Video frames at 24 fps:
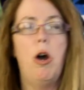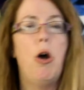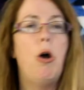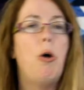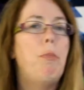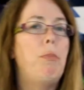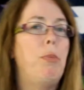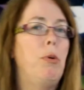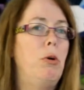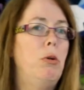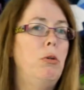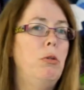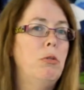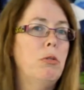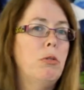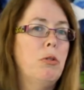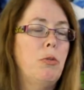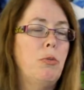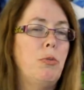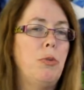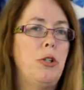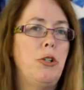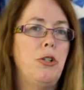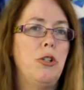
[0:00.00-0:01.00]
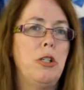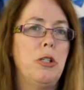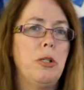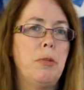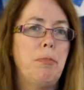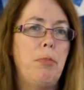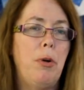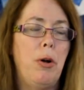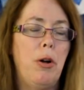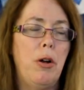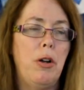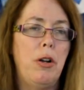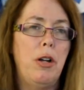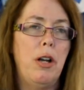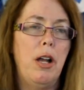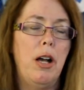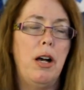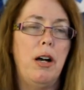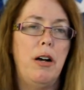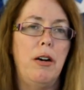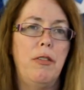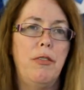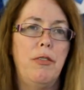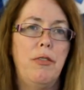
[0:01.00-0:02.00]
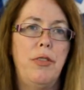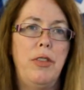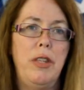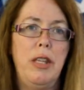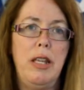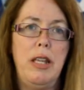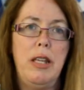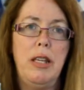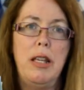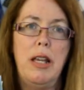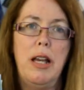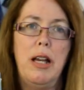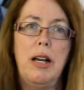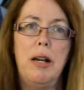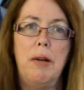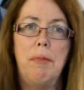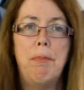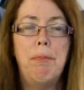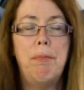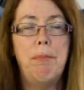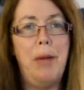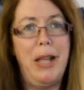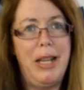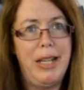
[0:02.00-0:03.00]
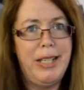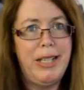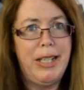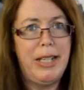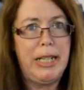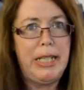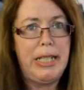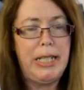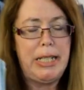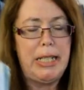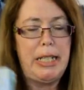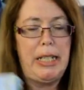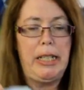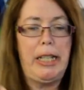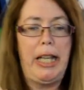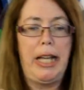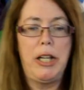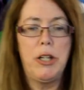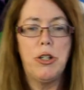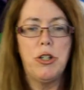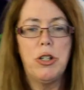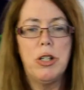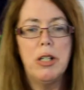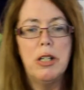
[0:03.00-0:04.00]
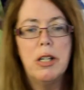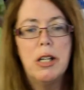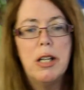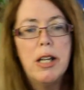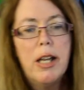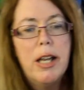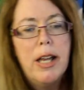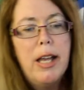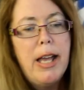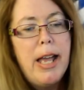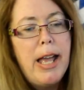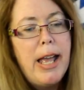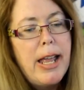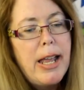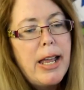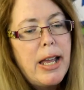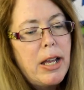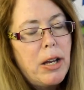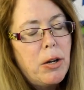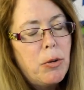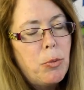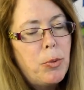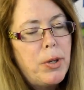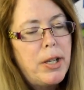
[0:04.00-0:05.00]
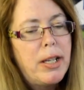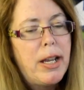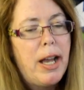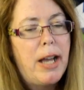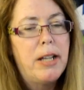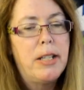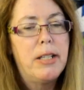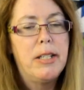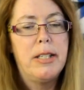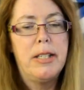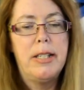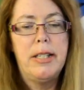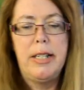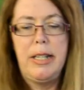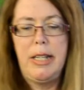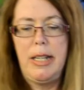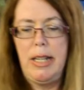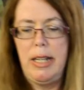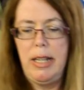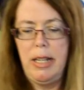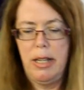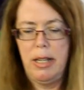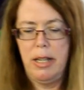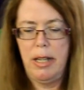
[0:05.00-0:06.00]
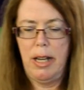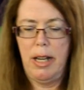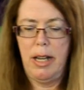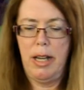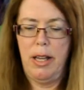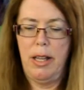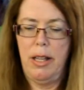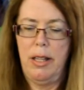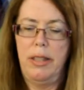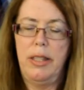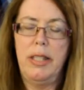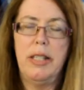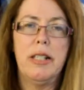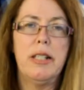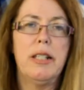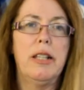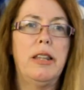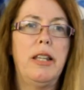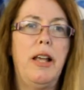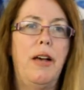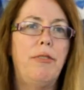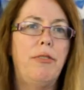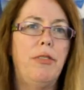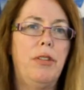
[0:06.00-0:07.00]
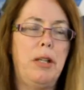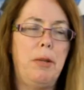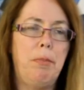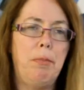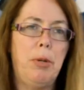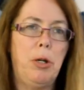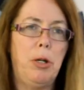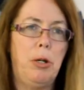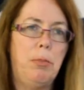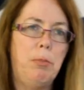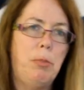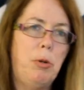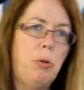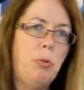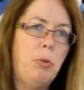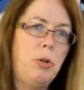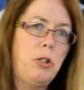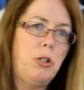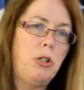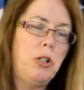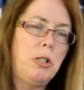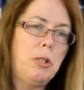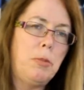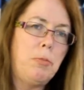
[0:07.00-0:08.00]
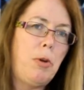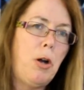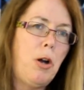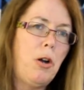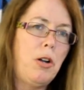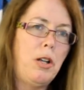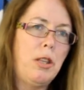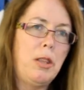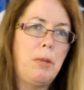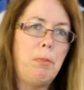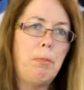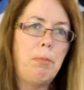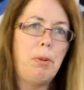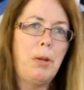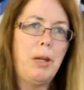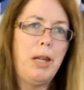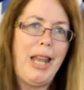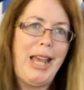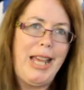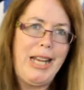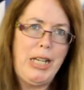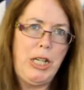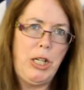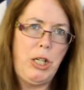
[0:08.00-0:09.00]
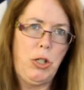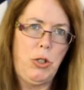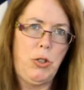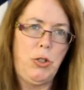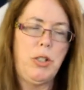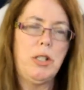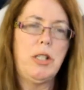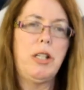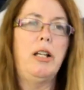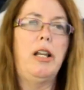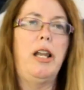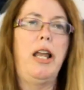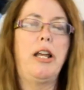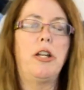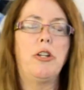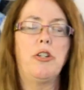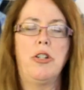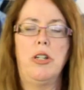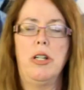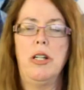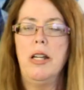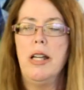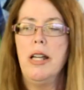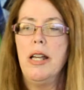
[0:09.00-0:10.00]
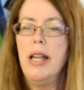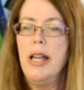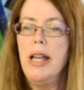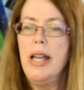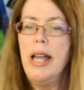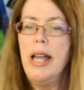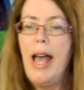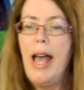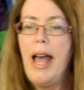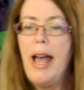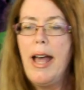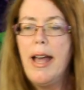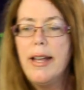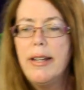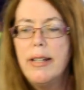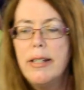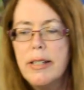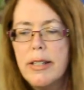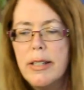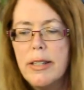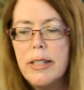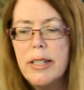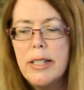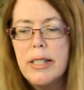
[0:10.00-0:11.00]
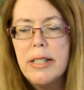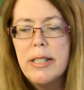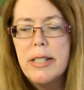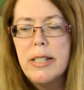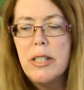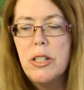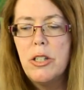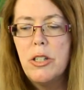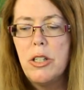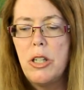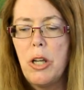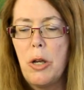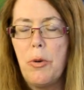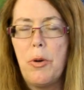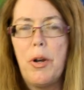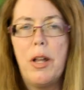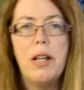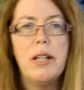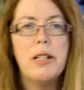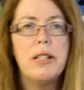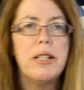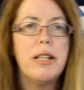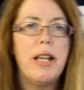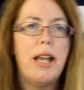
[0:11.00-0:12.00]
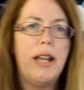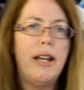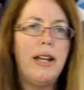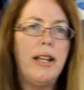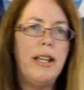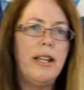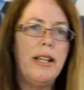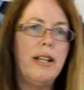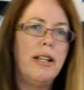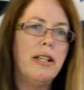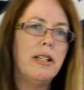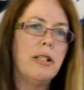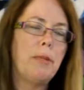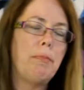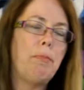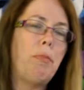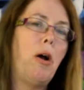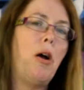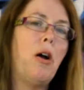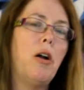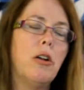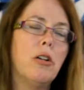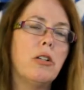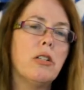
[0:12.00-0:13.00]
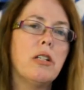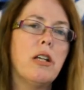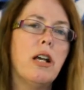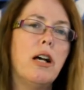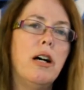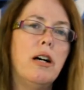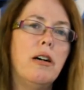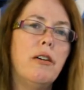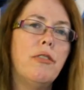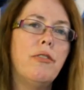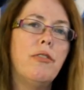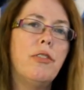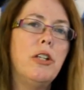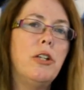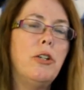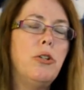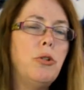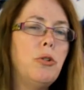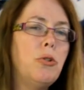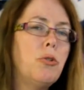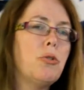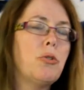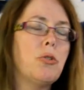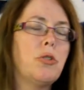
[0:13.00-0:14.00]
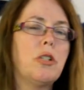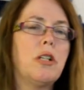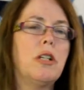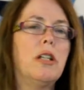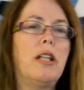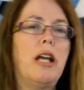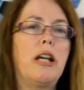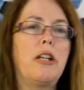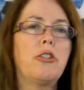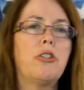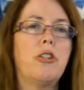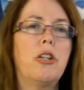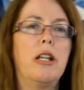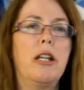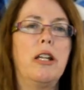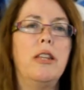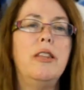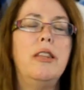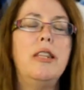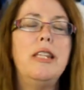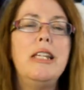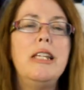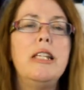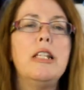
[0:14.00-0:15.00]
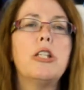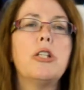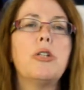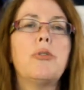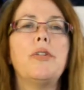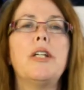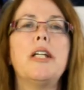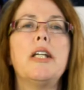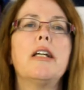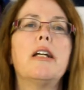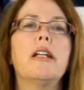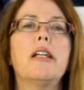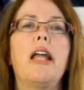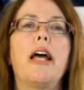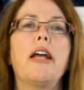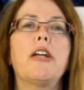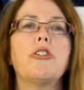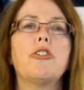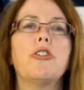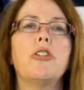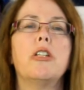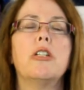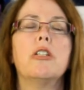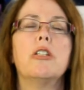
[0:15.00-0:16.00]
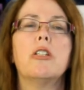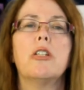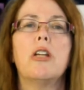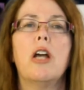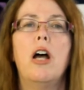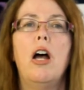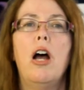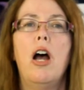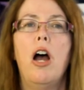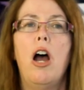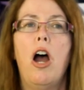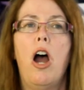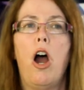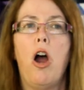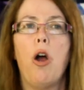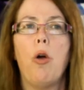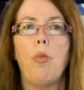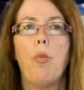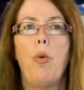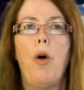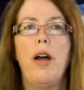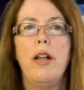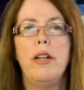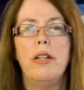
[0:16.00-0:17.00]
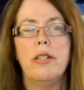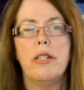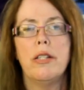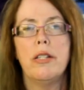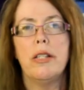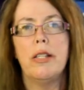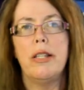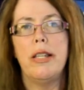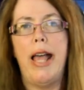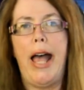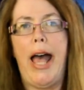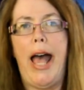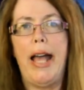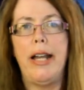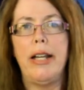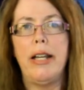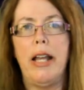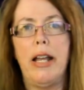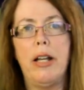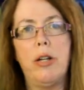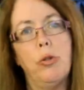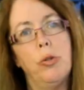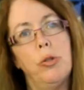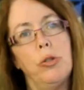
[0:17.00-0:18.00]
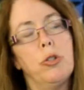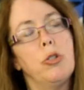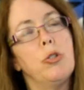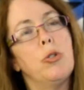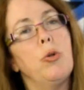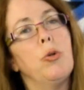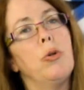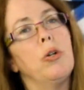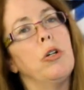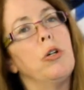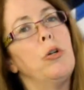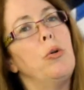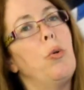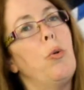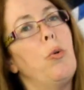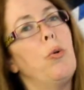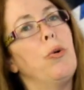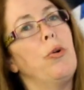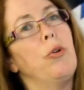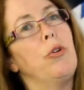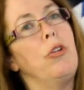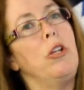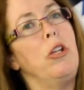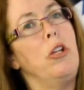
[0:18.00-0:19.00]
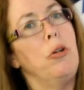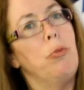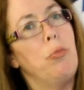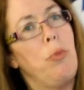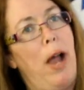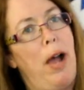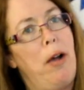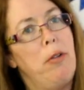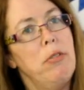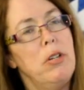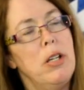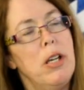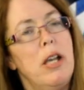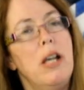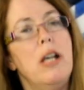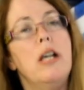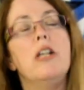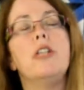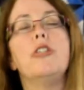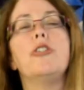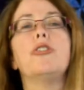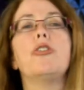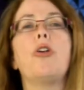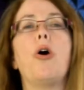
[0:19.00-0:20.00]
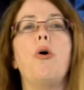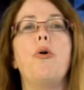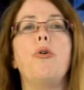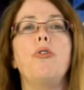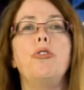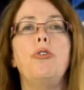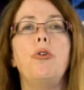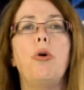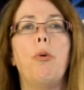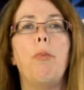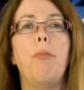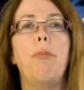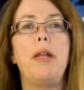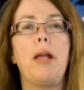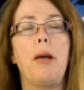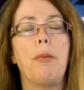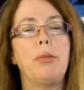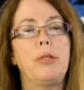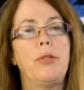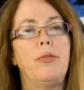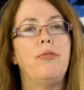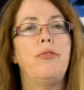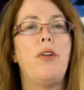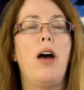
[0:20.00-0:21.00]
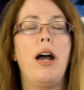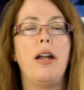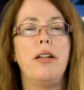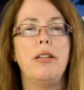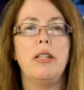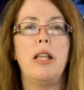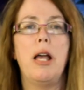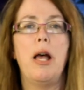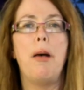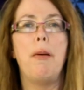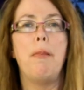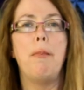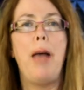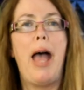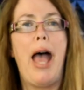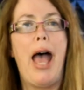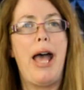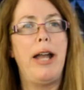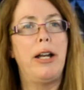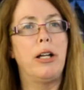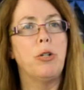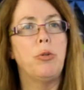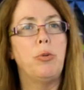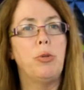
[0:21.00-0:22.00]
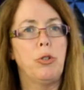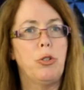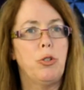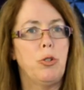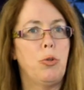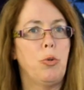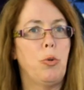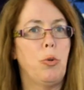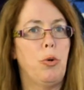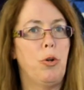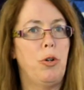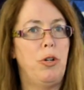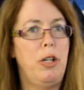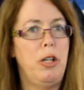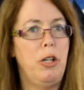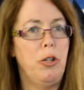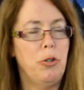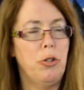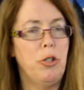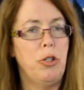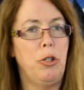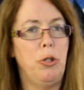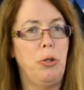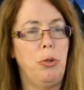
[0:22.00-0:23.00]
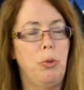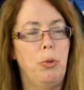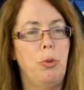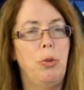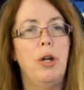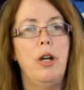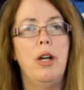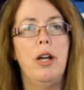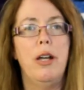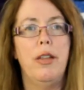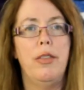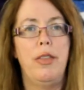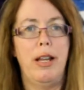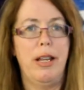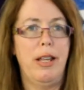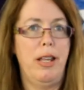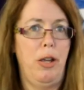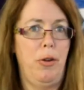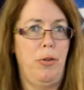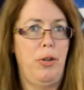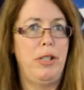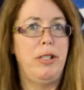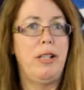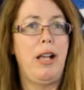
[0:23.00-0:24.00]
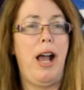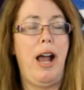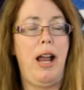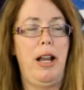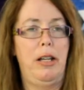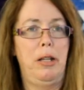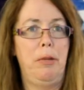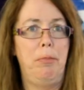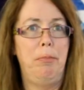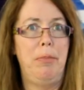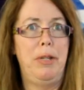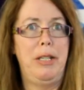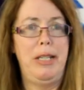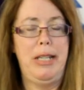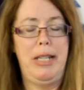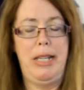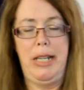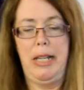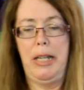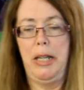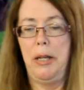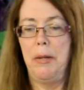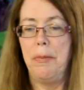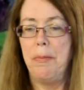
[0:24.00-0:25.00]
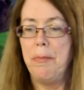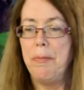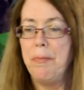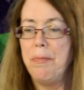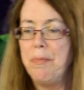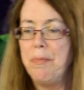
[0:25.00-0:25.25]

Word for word: Opal, which is part of the Basics collection. And we got to see this lovely purple, which is part of the Blenders collection. And this is Donut, and it is part of the Neutrals collection. And these 3 collections are ones that a quilt store can order year-round. So you'll be able to find them at a quilt store near you that carries Island Batik.